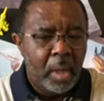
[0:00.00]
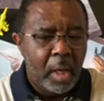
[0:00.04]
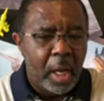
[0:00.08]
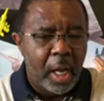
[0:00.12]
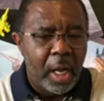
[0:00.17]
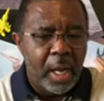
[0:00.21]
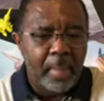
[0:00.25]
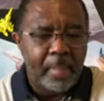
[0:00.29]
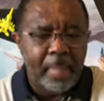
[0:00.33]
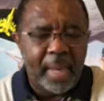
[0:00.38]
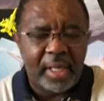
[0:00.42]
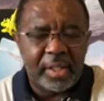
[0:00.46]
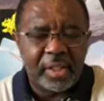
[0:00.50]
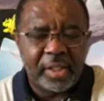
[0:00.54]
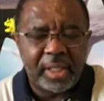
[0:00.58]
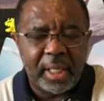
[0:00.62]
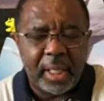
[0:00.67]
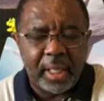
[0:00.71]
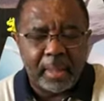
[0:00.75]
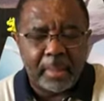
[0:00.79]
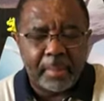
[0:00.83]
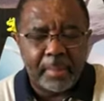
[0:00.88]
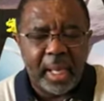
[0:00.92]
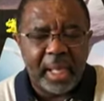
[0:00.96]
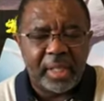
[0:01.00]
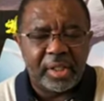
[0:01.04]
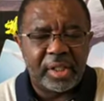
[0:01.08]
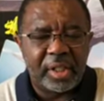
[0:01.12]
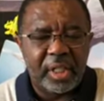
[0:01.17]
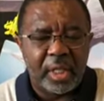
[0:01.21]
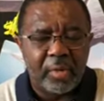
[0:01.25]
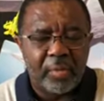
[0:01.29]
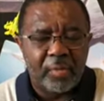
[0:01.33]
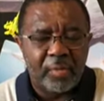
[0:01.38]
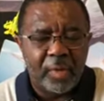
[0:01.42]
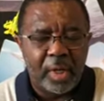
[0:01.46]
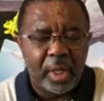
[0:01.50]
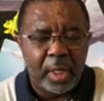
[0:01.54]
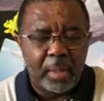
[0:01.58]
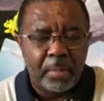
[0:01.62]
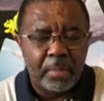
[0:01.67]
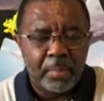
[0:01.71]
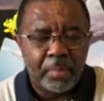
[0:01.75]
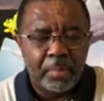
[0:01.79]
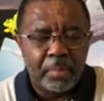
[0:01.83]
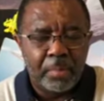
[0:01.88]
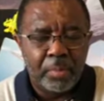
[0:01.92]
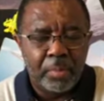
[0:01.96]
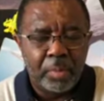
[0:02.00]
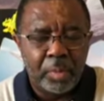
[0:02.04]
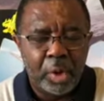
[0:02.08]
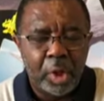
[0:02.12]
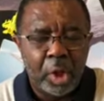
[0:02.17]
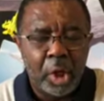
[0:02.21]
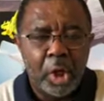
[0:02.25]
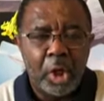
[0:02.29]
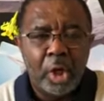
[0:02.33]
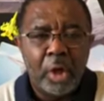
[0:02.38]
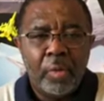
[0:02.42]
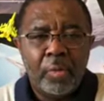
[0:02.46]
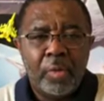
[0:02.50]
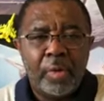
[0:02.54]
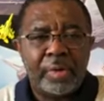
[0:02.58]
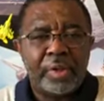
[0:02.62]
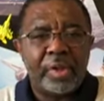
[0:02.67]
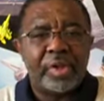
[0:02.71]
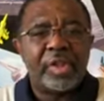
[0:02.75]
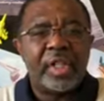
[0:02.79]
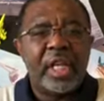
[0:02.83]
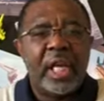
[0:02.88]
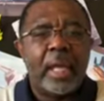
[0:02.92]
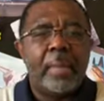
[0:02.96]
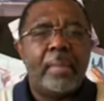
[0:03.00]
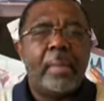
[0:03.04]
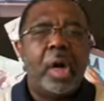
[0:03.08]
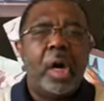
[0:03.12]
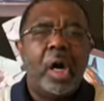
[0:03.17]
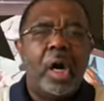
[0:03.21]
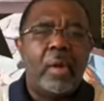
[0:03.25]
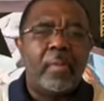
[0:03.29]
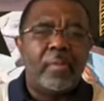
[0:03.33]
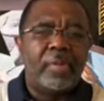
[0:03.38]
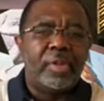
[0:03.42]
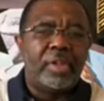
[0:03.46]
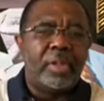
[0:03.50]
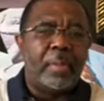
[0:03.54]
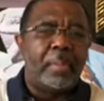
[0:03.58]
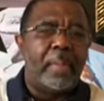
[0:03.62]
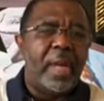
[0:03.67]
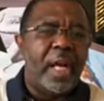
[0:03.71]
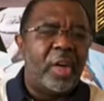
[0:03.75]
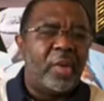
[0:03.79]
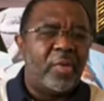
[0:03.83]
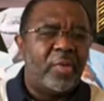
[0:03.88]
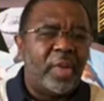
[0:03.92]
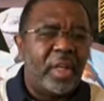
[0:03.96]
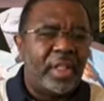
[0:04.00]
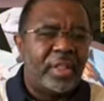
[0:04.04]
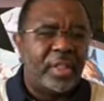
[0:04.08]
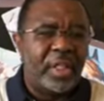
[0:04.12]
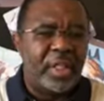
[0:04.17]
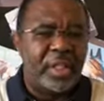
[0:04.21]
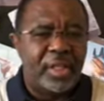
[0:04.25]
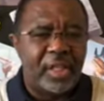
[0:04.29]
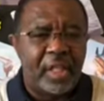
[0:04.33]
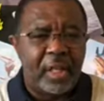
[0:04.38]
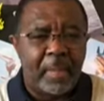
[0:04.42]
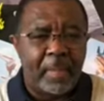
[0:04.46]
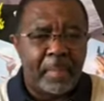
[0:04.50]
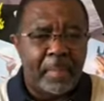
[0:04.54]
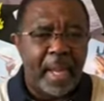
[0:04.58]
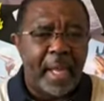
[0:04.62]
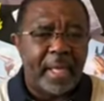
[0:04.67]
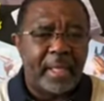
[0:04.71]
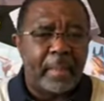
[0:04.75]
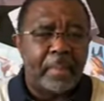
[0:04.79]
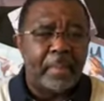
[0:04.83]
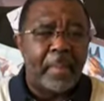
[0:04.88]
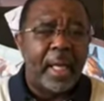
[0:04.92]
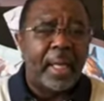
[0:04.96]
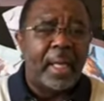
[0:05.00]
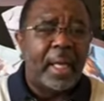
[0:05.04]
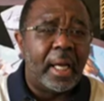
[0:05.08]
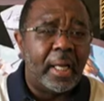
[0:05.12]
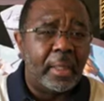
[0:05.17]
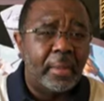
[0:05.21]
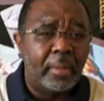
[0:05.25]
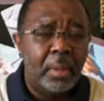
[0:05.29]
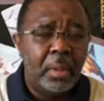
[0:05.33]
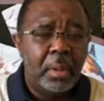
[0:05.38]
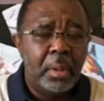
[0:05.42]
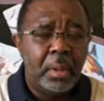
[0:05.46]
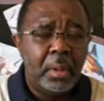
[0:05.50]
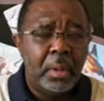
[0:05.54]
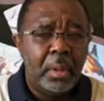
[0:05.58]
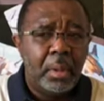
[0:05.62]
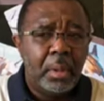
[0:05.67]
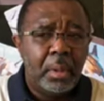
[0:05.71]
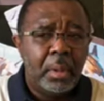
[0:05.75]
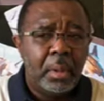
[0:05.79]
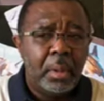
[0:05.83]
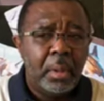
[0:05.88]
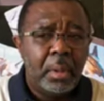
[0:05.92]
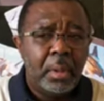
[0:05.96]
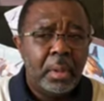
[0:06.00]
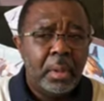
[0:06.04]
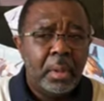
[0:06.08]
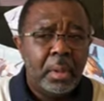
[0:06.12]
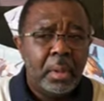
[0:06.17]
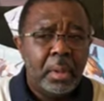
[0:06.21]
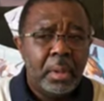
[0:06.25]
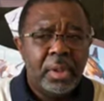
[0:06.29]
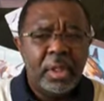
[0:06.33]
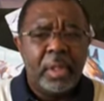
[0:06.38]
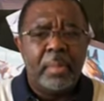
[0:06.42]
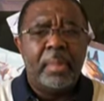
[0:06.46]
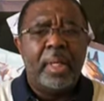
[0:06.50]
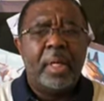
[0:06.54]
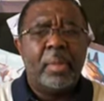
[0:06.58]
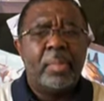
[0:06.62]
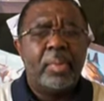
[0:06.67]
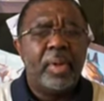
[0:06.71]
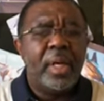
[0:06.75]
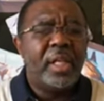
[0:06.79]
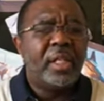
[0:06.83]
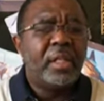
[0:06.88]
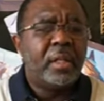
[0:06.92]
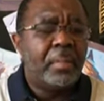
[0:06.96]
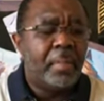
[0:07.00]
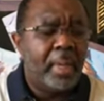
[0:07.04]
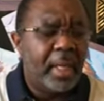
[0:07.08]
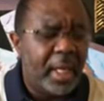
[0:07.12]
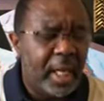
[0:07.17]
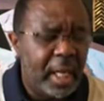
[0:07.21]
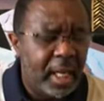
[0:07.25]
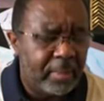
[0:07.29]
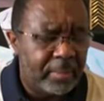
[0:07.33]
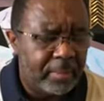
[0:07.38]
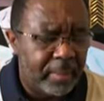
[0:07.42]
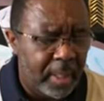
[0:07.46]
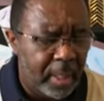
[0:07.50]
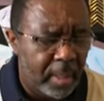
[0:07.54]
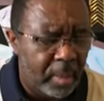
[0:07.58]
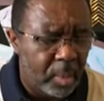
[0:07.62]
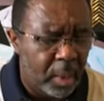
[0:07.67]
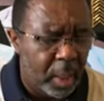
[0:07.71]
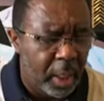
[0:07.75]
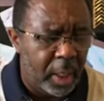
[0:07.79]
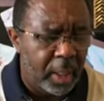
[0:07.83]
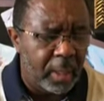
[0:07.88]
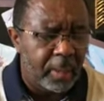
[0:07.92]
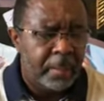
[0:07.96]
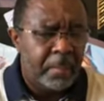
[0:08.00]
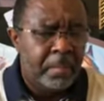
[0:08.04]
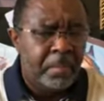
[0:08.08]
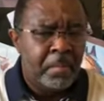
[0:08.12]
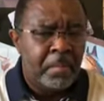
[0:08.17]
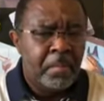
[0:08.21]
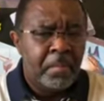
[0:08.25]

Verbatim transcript: Or am I setting myself up for the same harvest to manifest itself back in my life? See, I'm in a place in my life now where